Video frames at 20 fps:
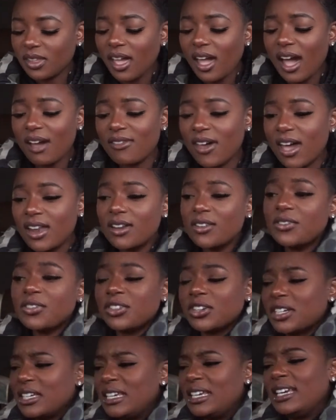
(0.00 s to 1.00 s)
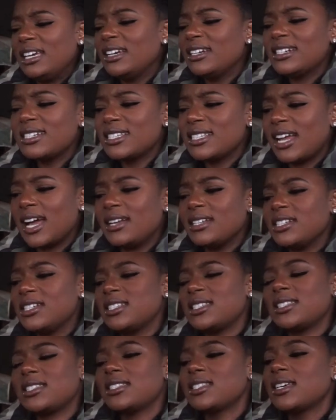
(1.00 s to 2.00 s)
I've had it for years and I
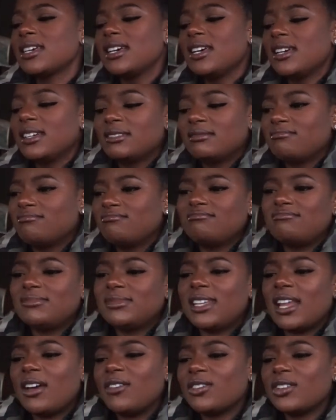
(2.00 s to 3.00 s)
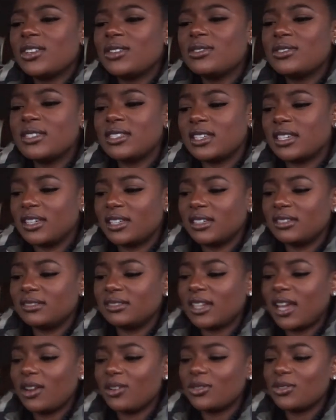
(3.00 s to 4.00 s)
just never use it.
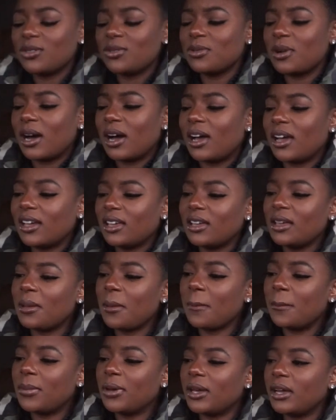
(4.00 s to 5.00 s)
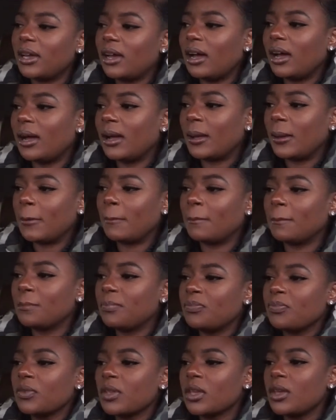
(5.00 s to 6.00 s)
And I don't know why. But
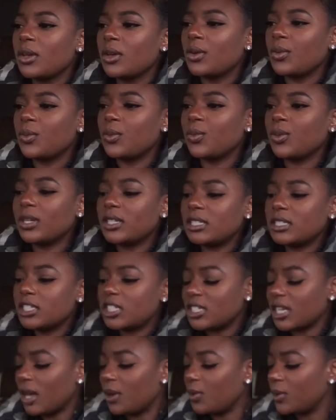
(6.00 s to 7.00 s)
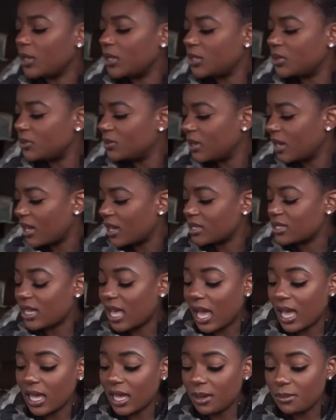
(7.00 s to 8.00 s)
what shall we do next?
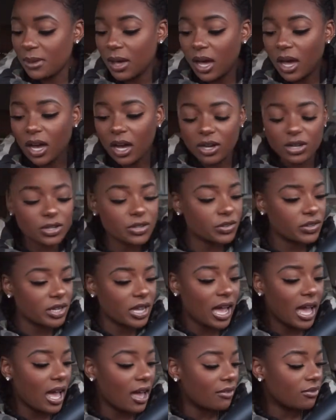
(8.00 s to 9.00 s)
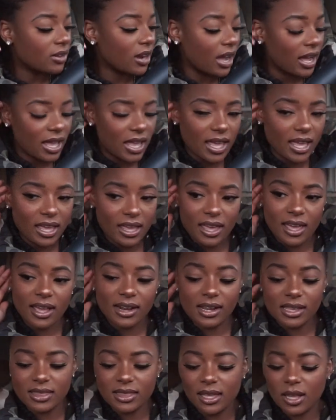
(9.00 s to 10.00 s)
I am hungry. I have not ate
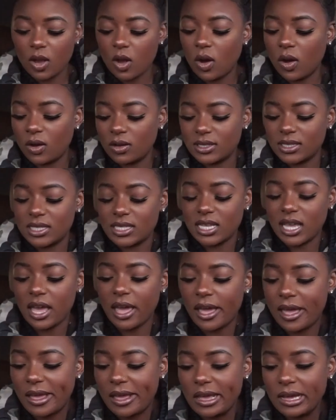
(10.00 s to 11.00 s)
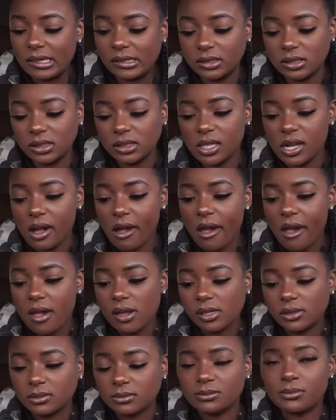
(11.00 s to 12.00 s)
anything all day.
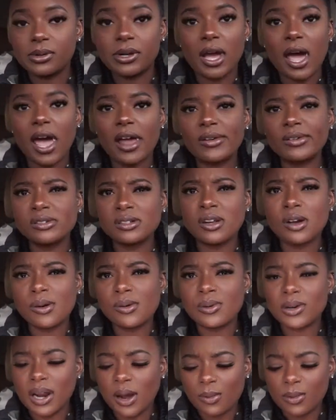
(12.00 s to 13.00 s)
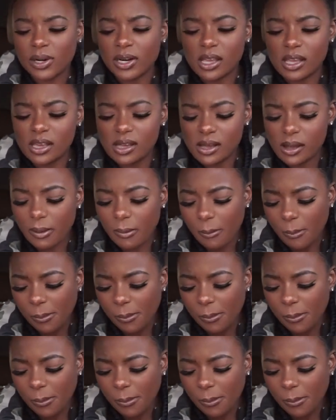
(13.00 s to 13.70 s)
But I don't know what I want to eat.